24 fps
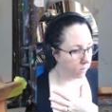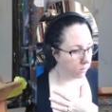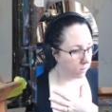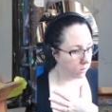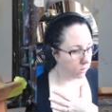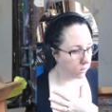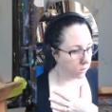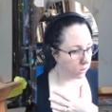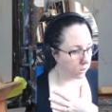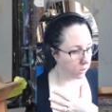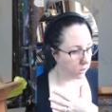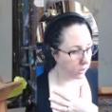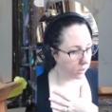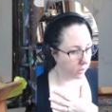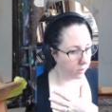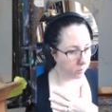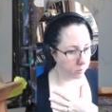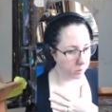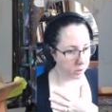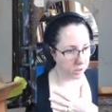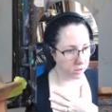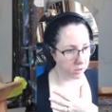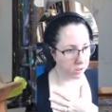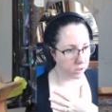God, I have
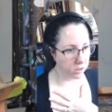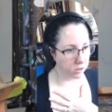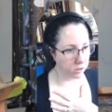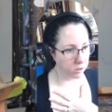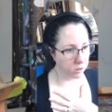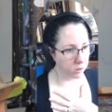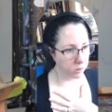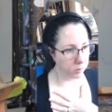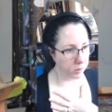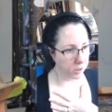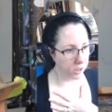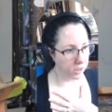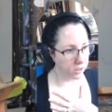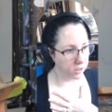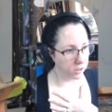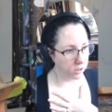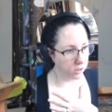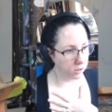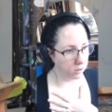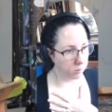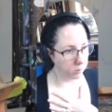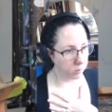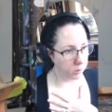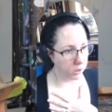messages to reply to,
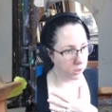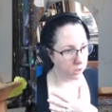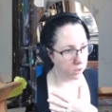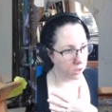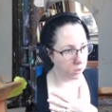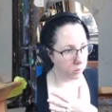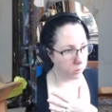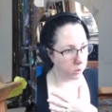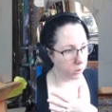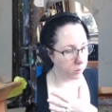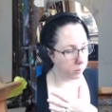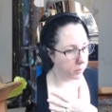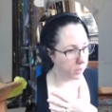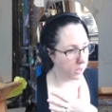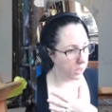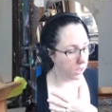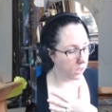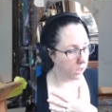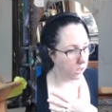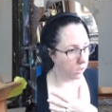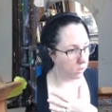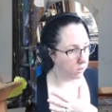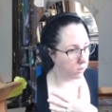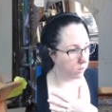but I want to
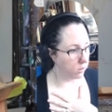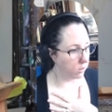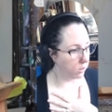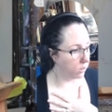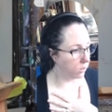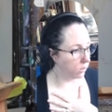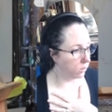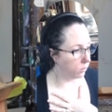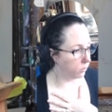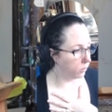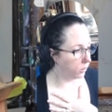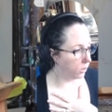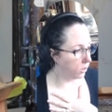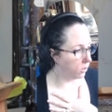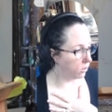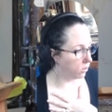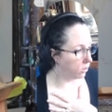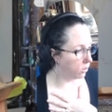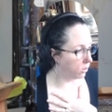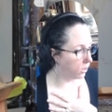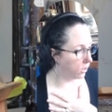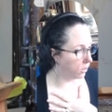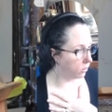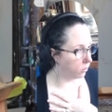paint, so we're going to do
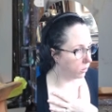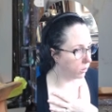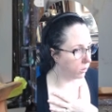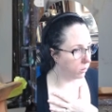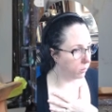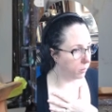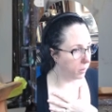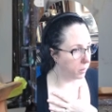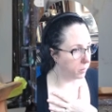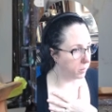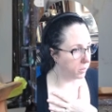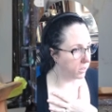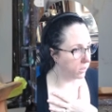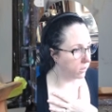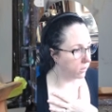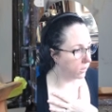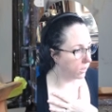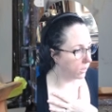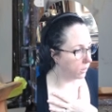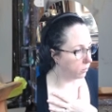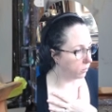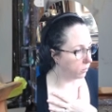that while the baby's asleep.